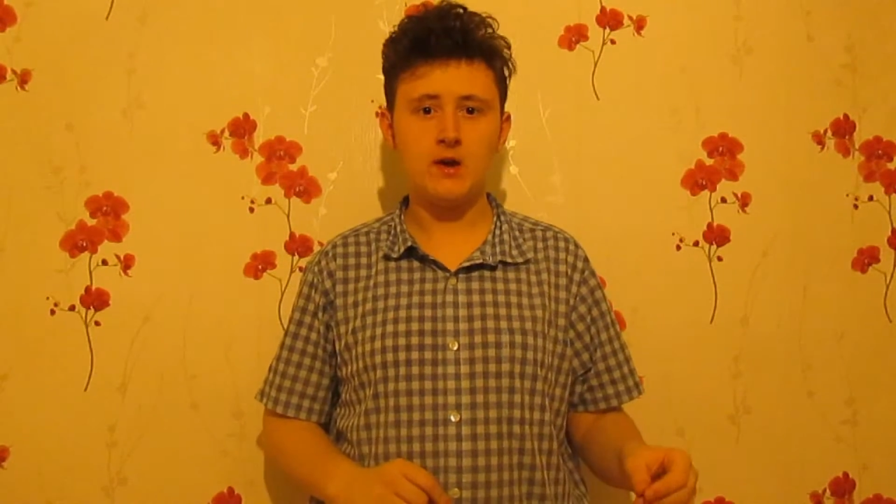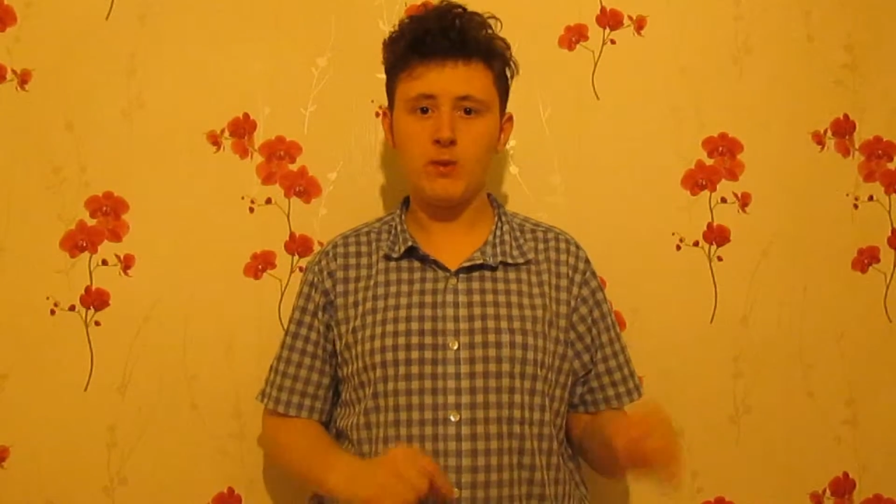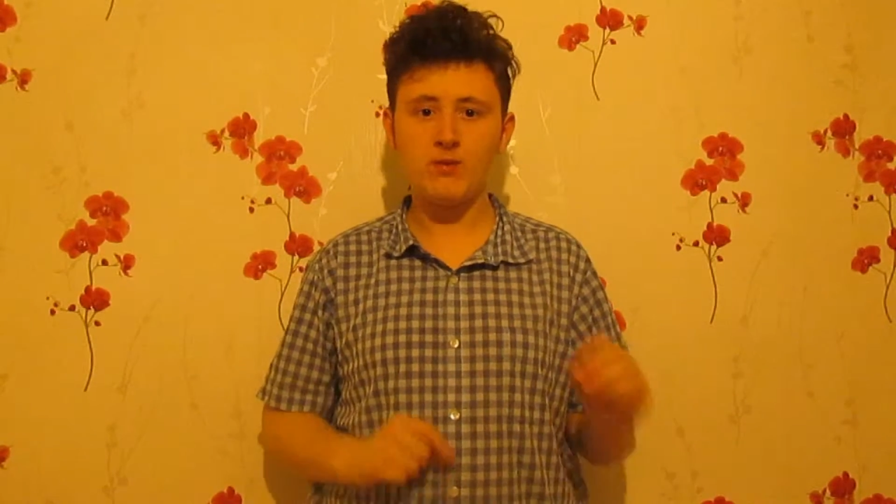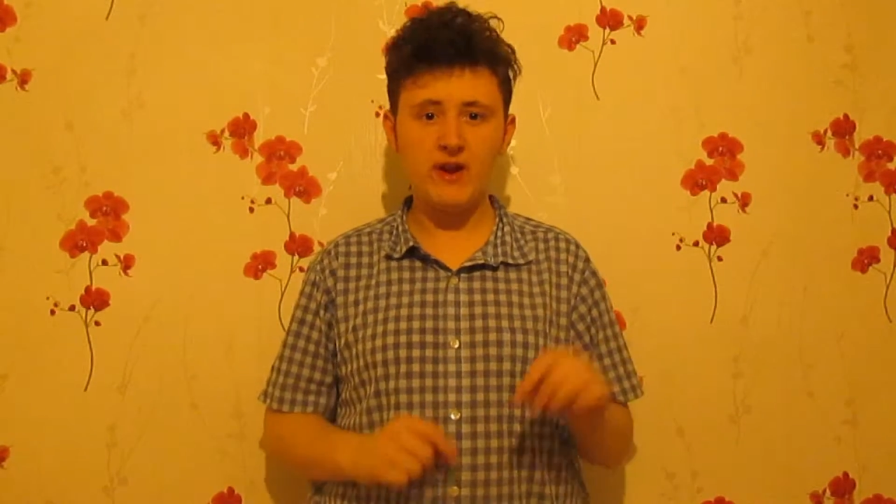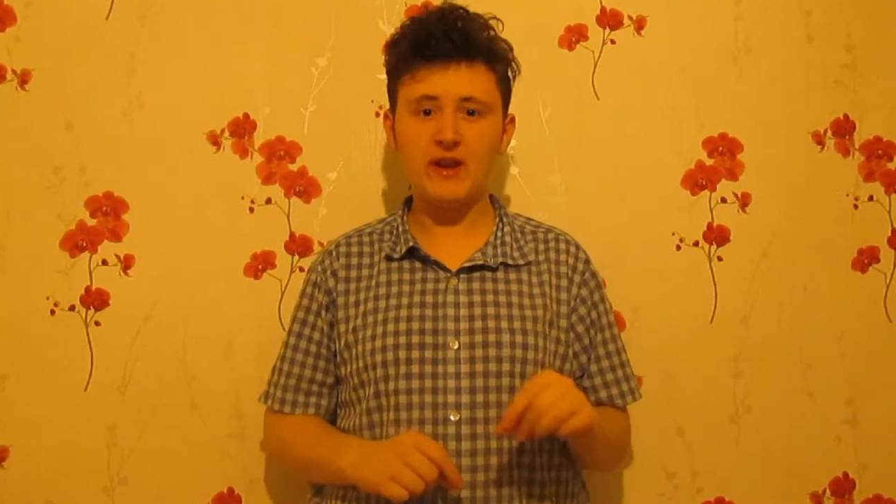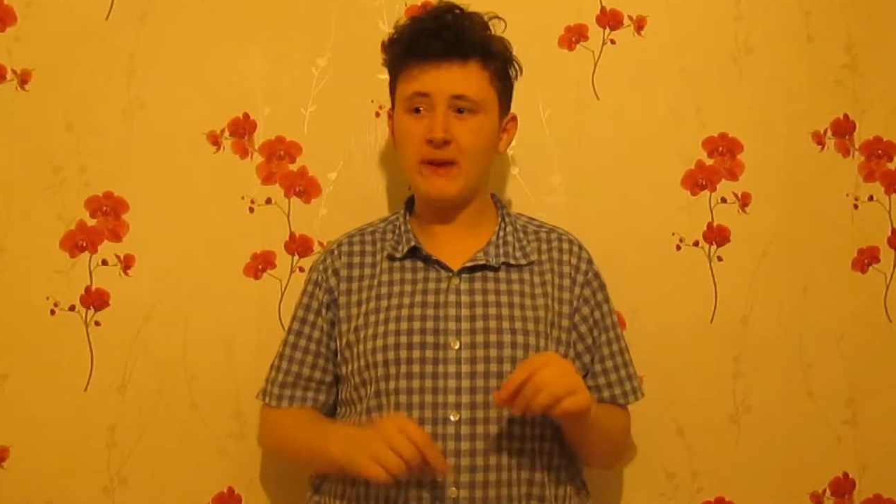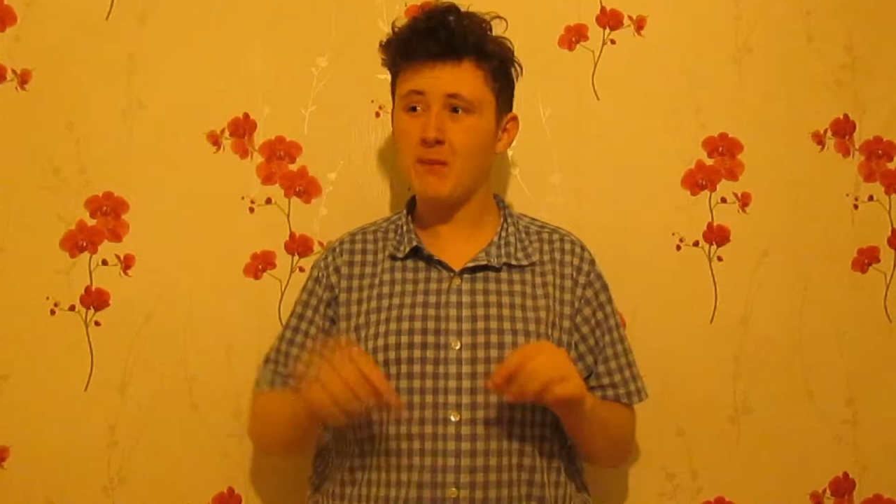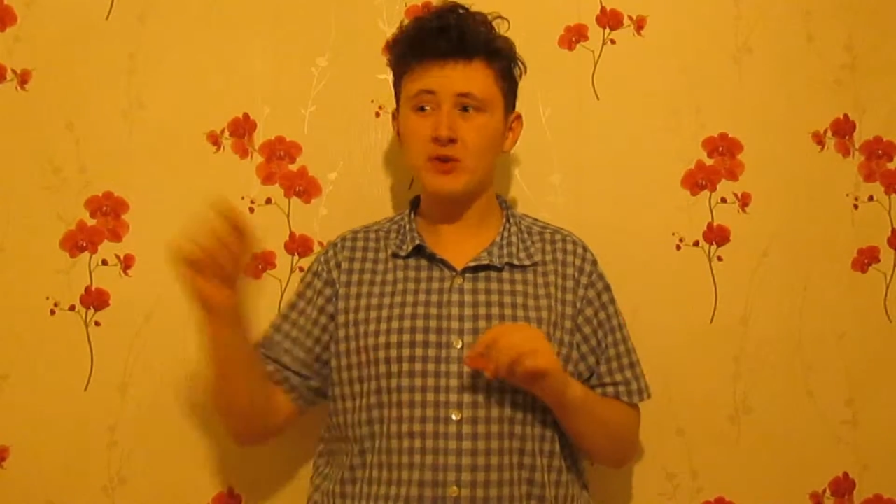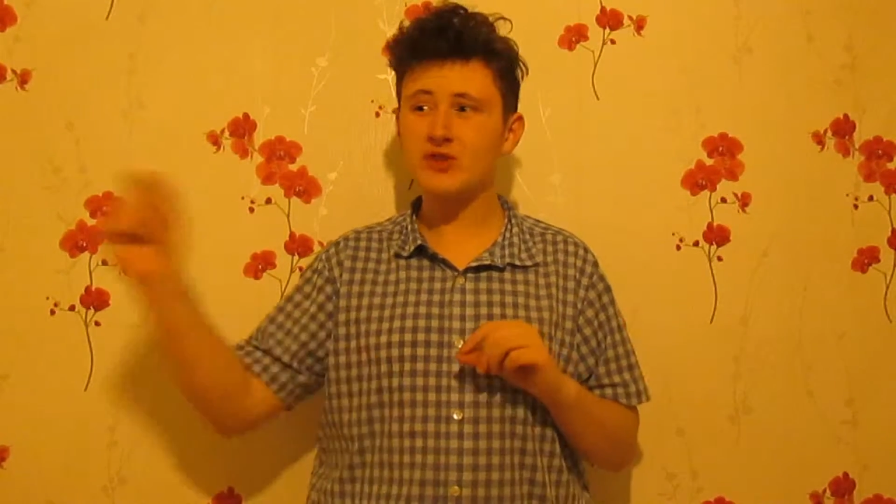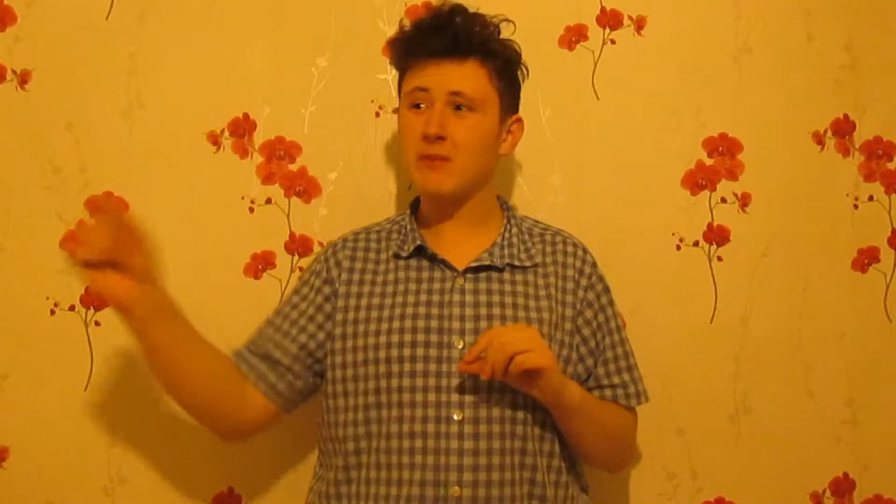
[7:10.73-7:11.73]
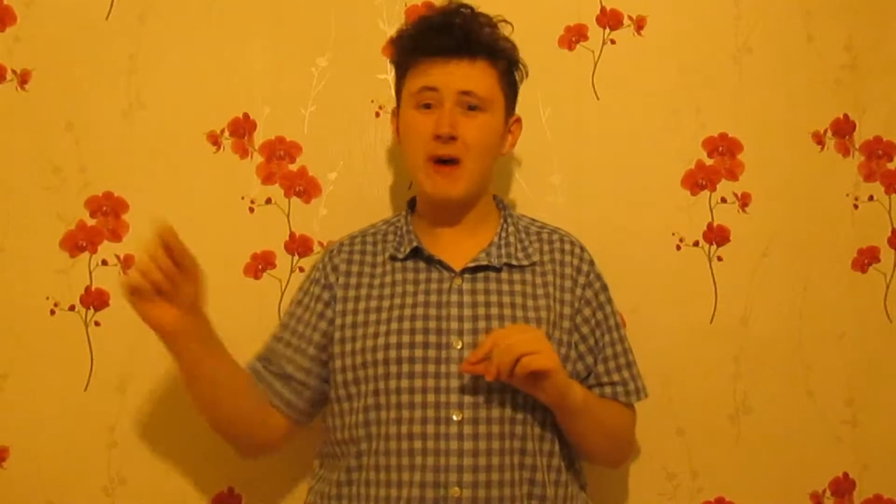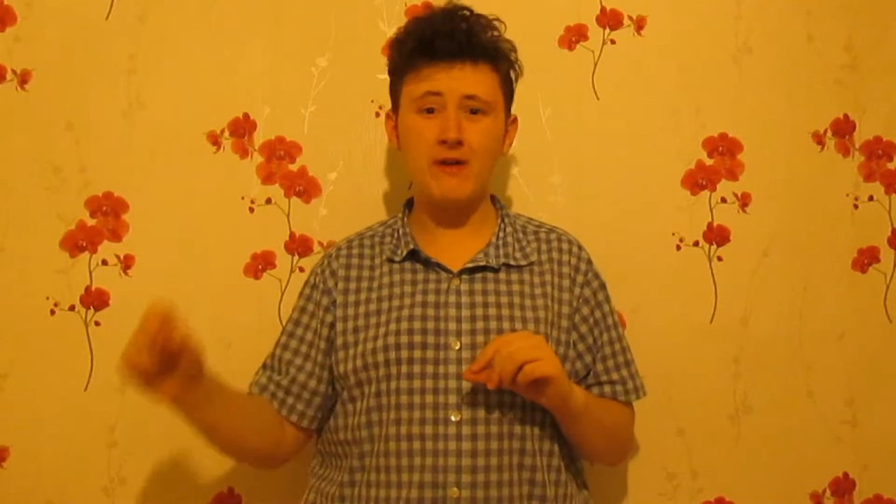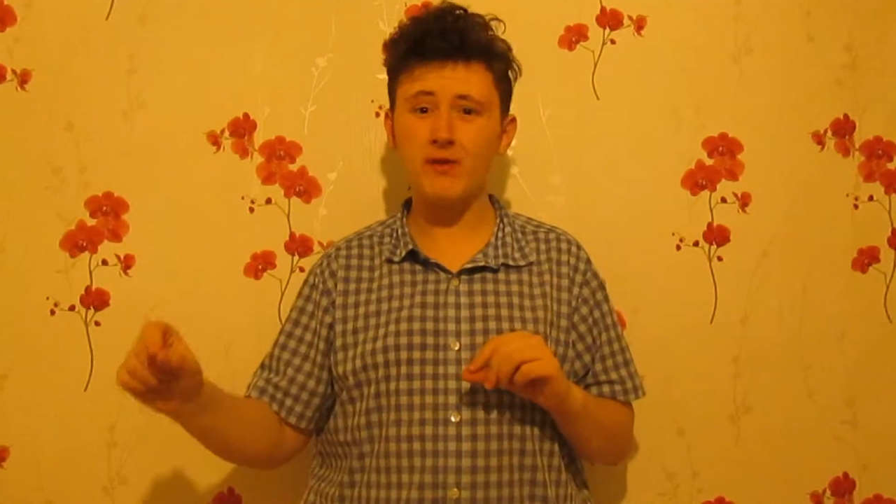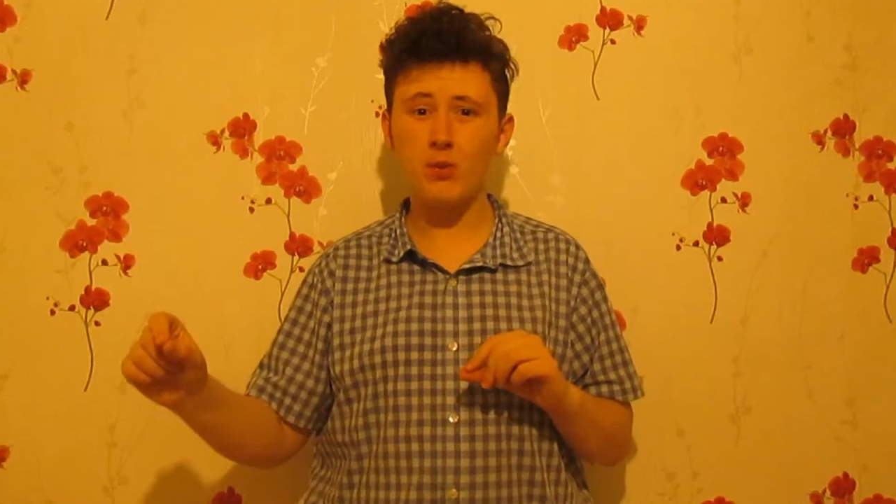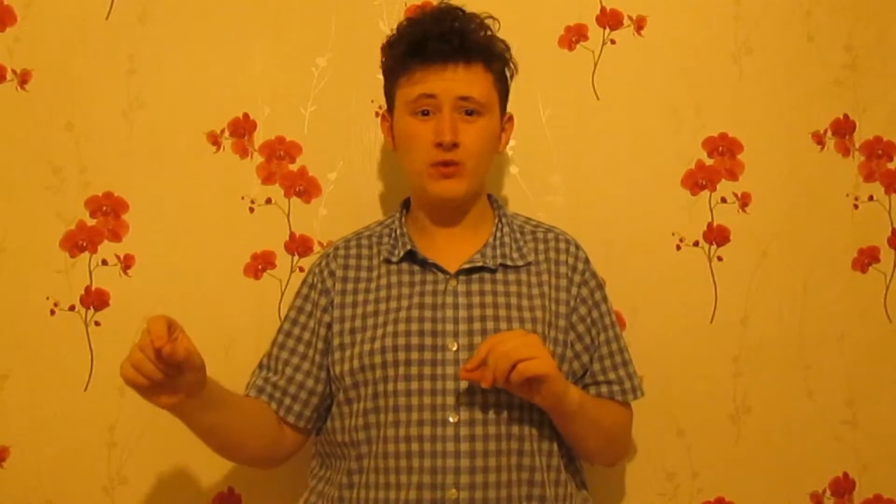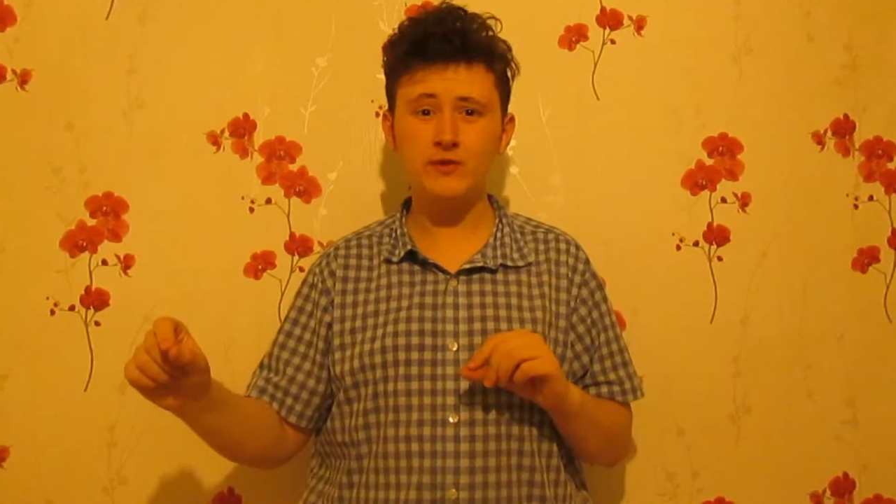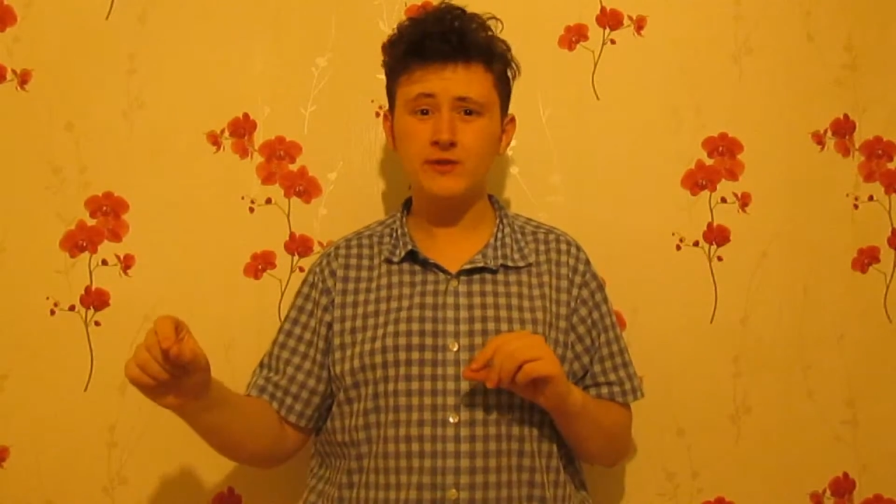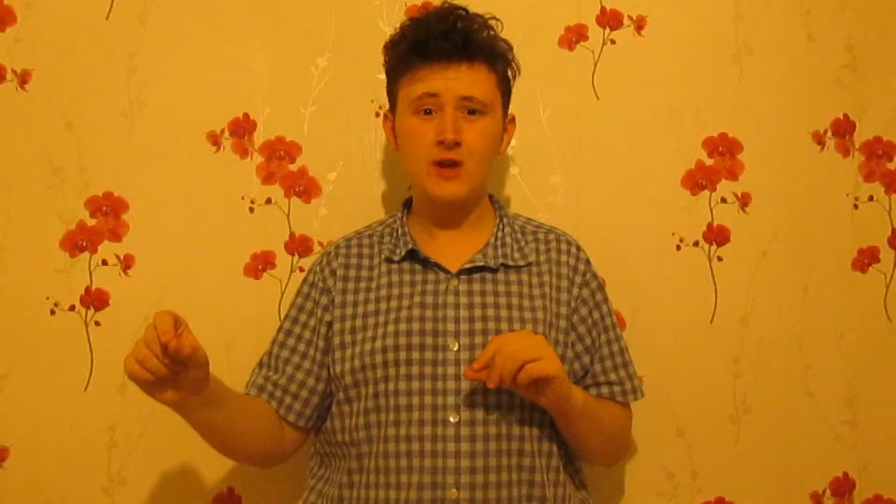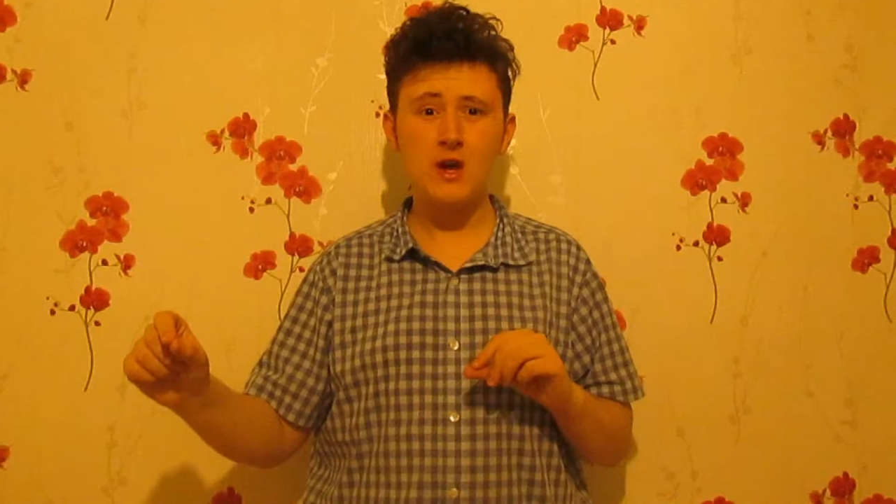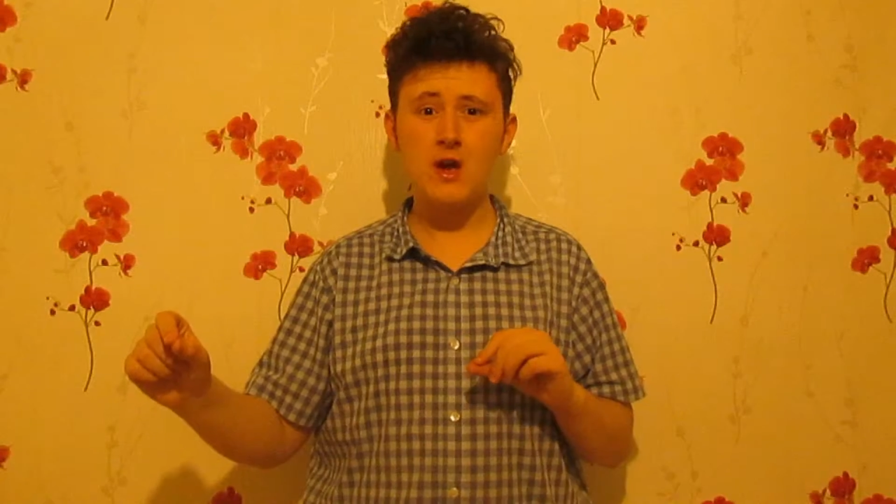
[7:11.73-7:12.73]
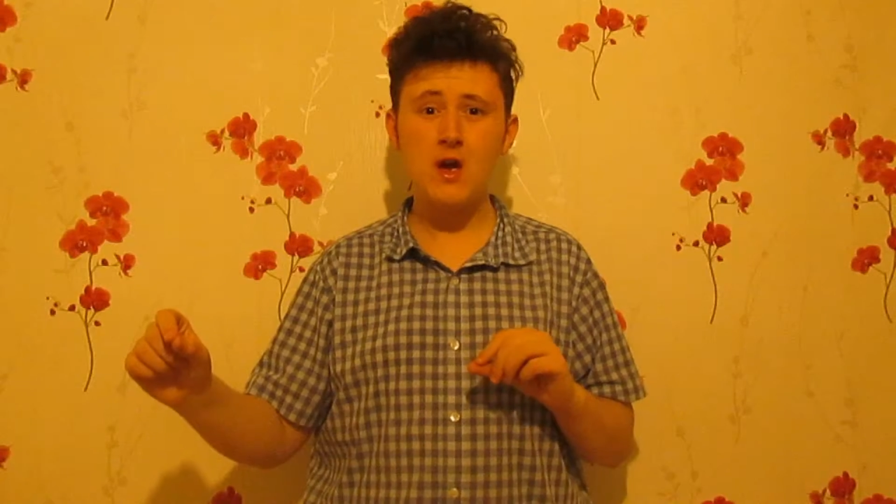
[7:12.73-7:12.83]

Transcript: when really most of the Marvel ones